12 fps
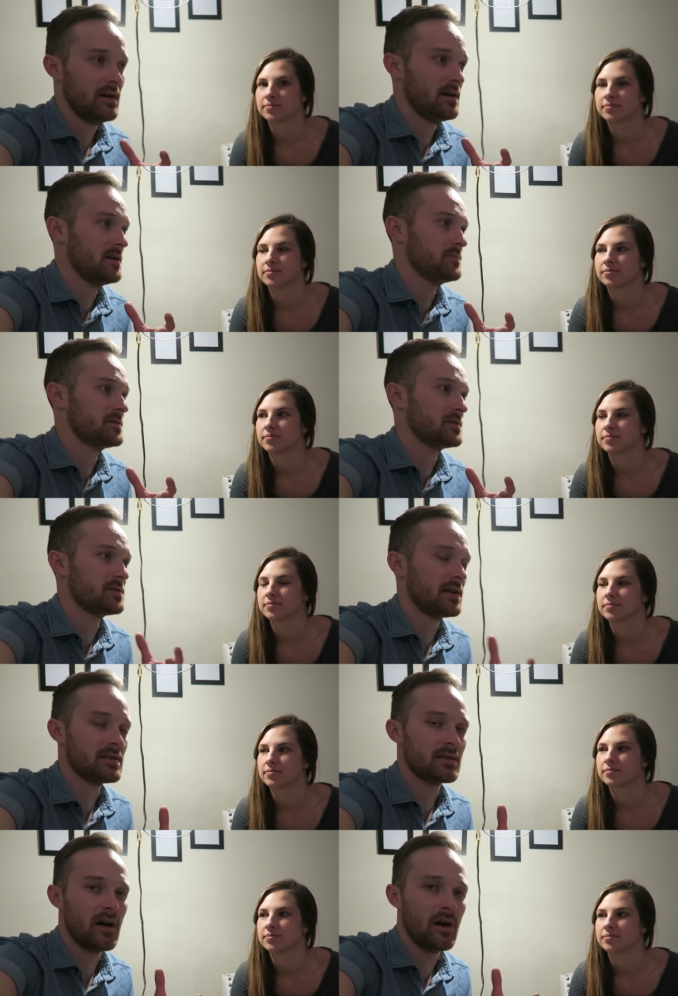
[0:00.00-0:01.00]
Speaker 1: um, such
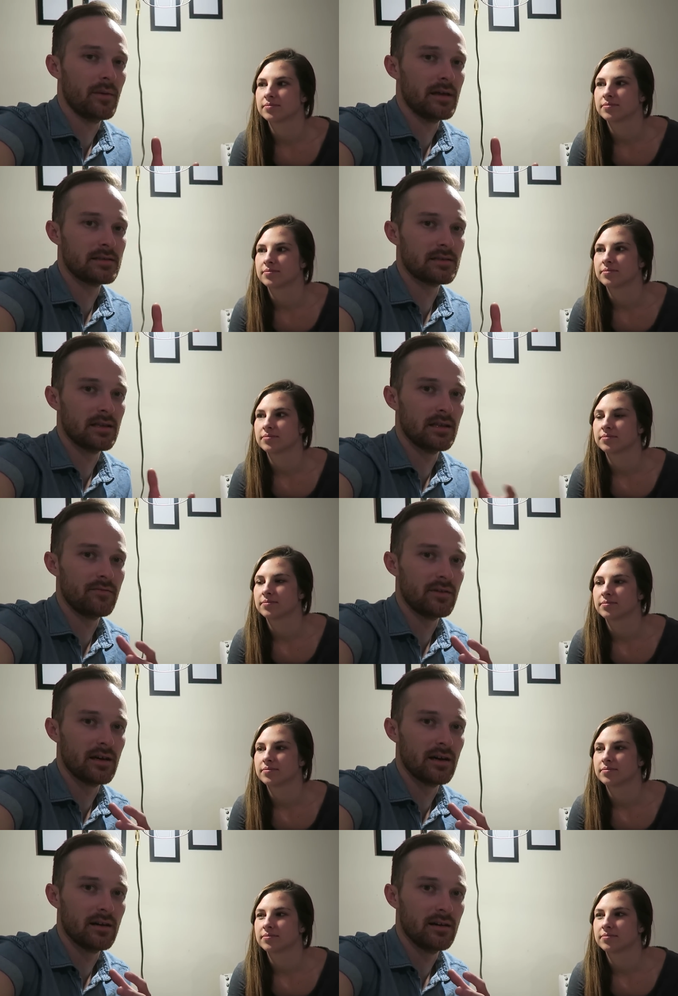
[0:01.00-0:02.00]
nice comments.
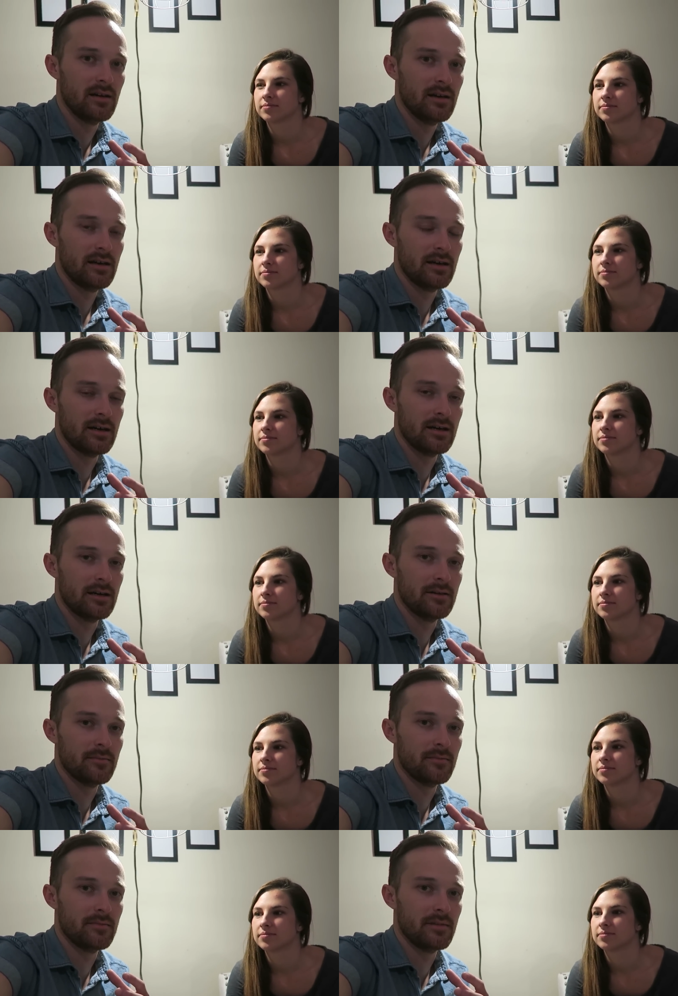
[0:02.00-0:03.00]
Olivia
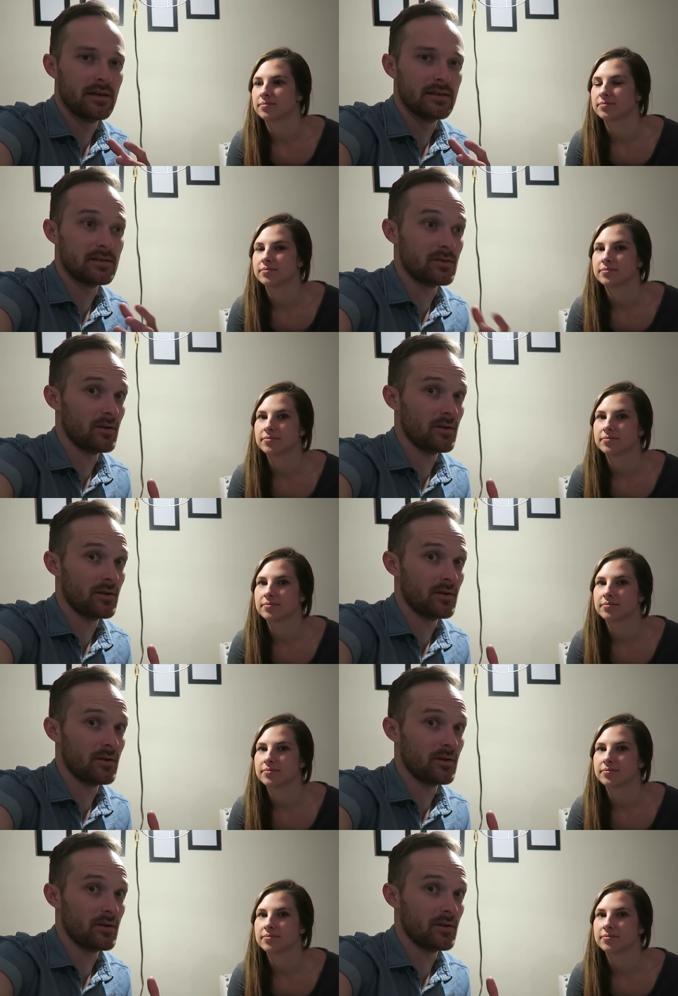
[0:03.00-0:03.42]
um, is